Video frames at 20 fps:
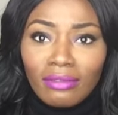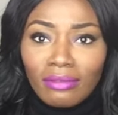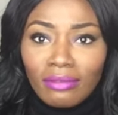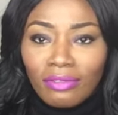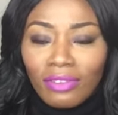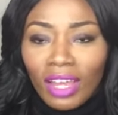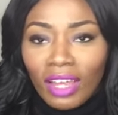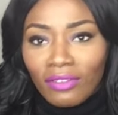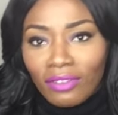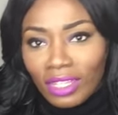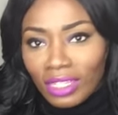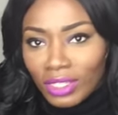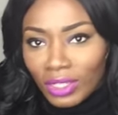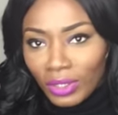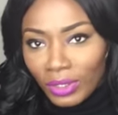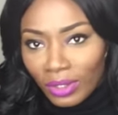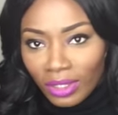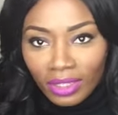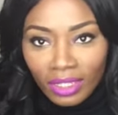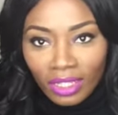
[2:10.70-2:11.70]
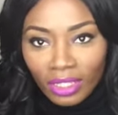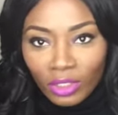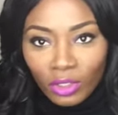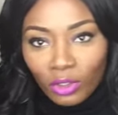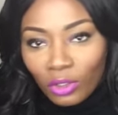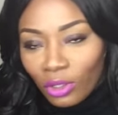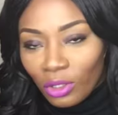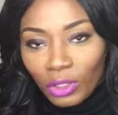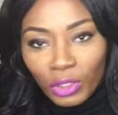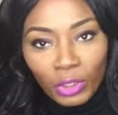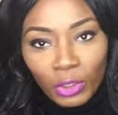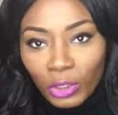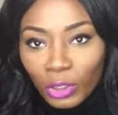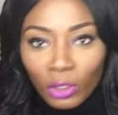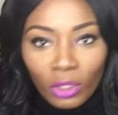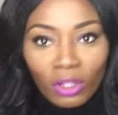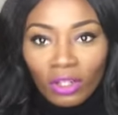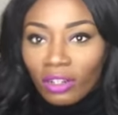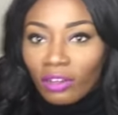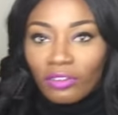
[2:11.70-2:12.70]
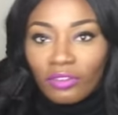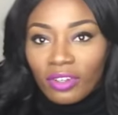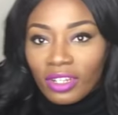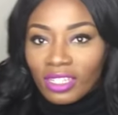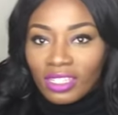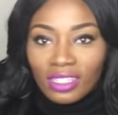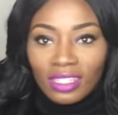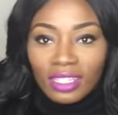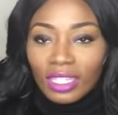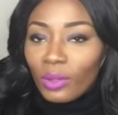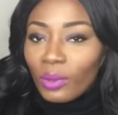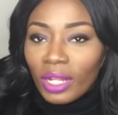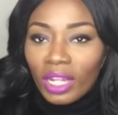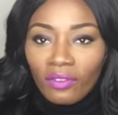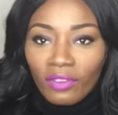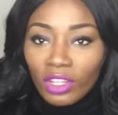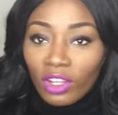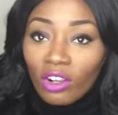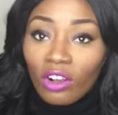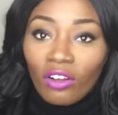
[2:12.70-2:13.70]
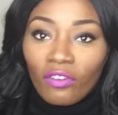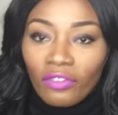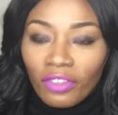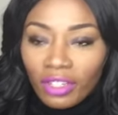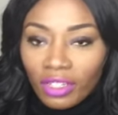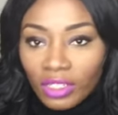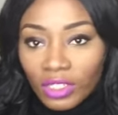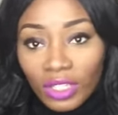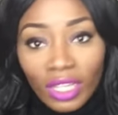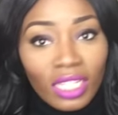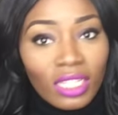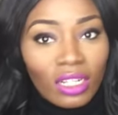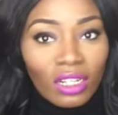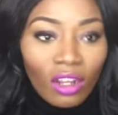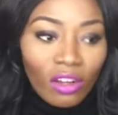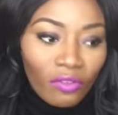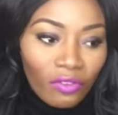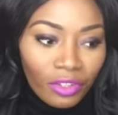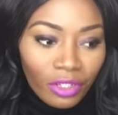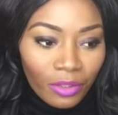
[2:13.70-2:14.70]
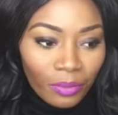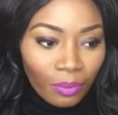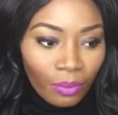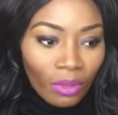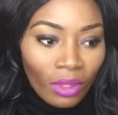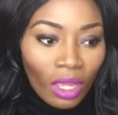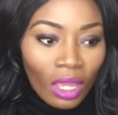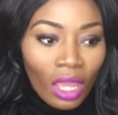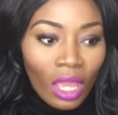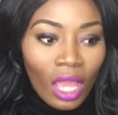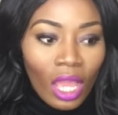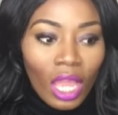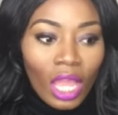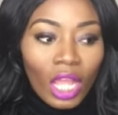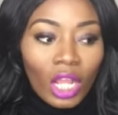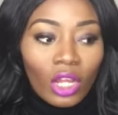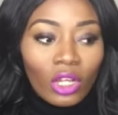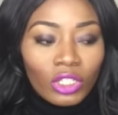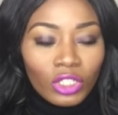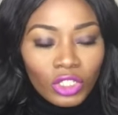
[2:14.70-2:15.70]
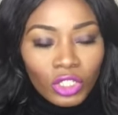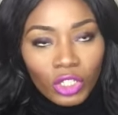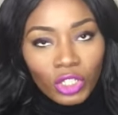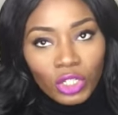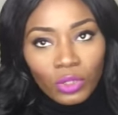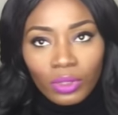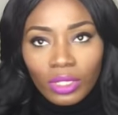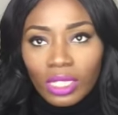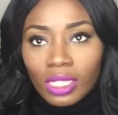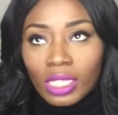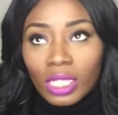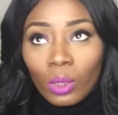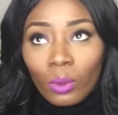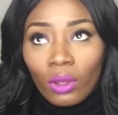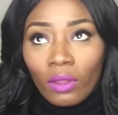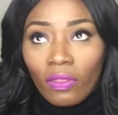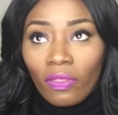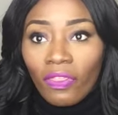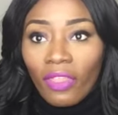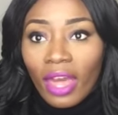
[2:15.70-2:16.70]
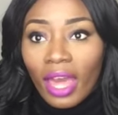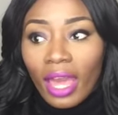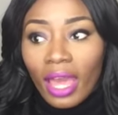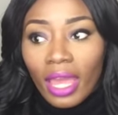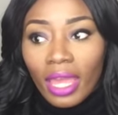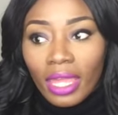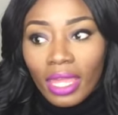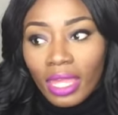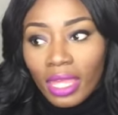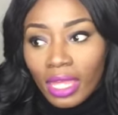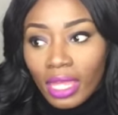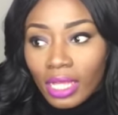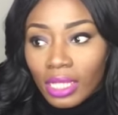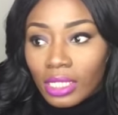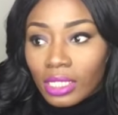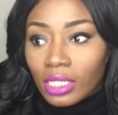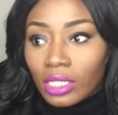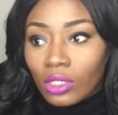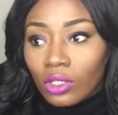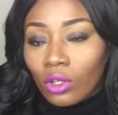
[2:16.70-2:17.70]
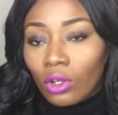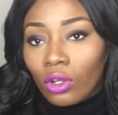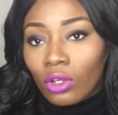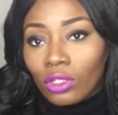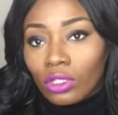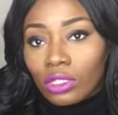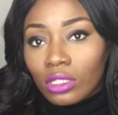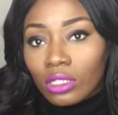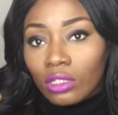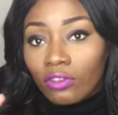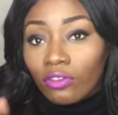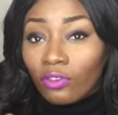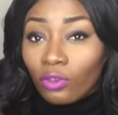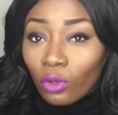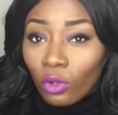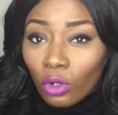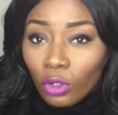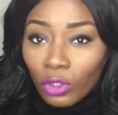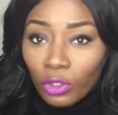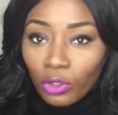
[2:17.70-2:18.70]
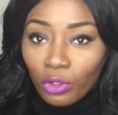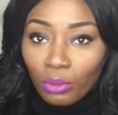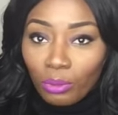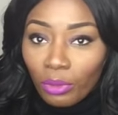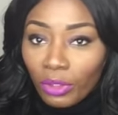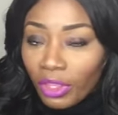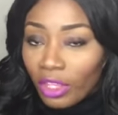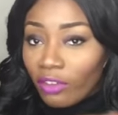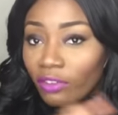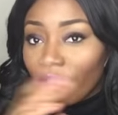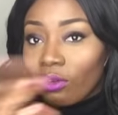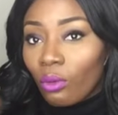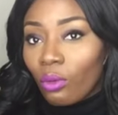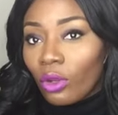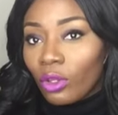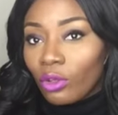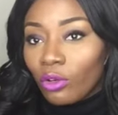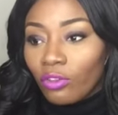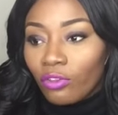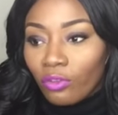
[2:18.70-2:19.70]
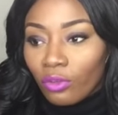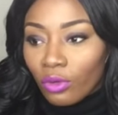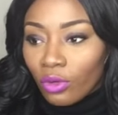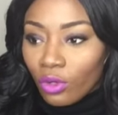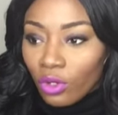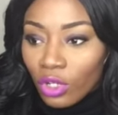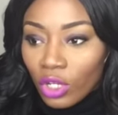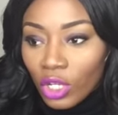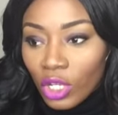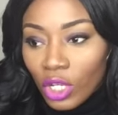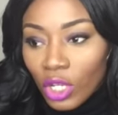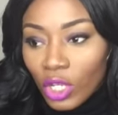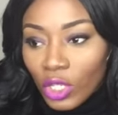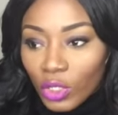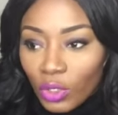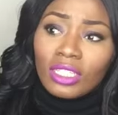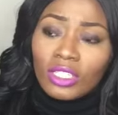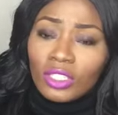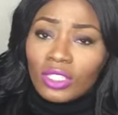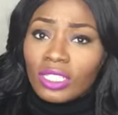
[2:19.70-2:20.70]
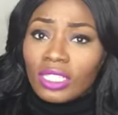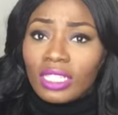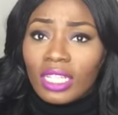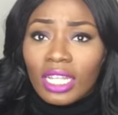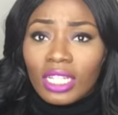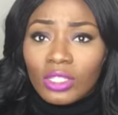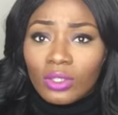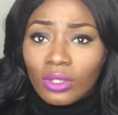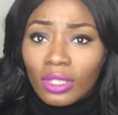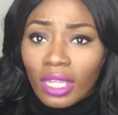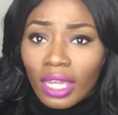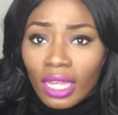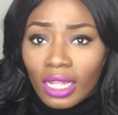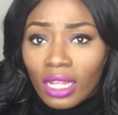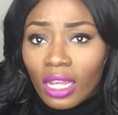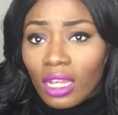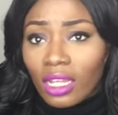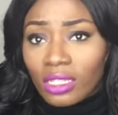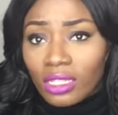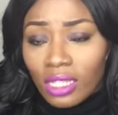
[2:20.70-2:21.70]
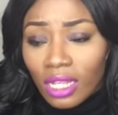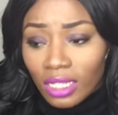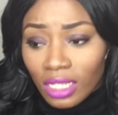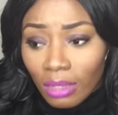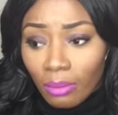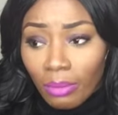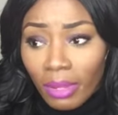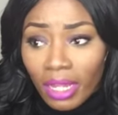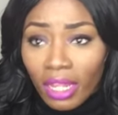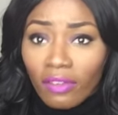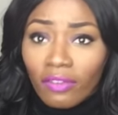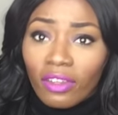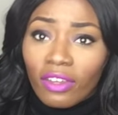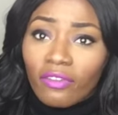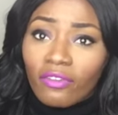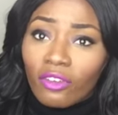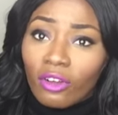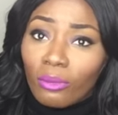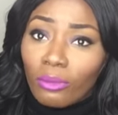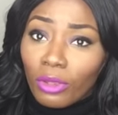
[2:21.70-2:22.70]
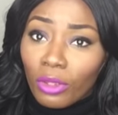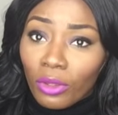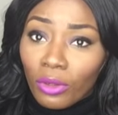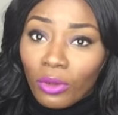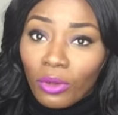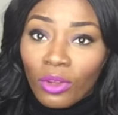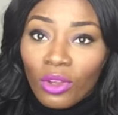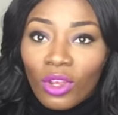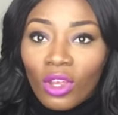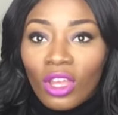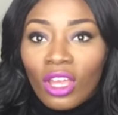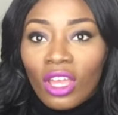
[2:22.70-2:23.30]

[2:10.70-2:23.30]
5 years ago, and then you're no longer friends. They were never your confidant. So that's a confidant. A constituent is someone that is not for you, but they're for what you're for. So they're just there to gain a certain benefit from you,